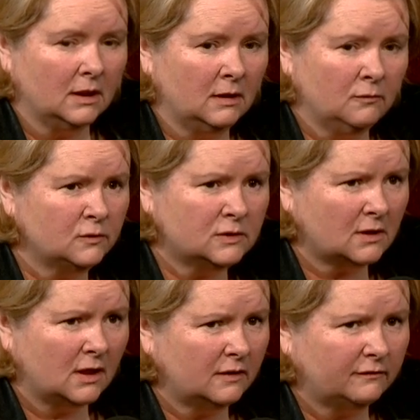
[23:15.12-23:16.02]
it was
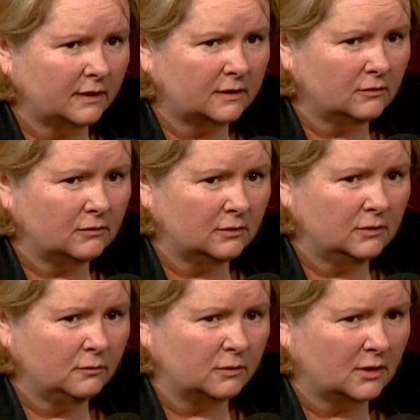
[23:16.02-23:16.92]
kind of like you,
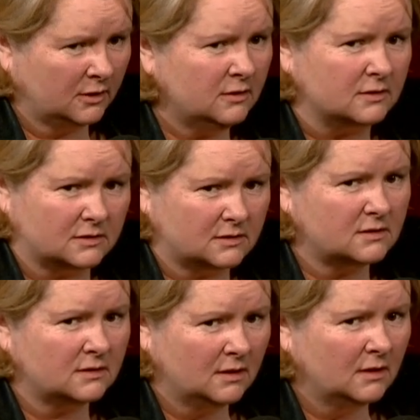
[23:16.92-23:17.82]
you were
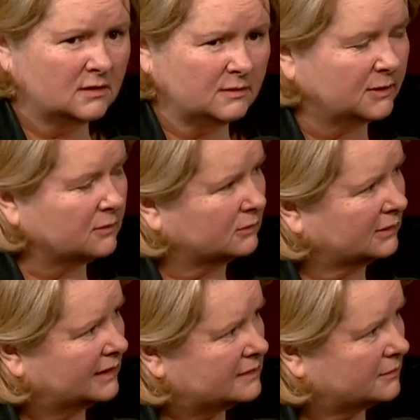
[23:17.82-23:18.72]
cursed to be called a
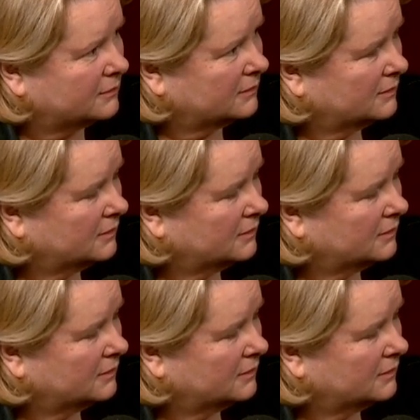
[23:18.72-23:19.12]
leso.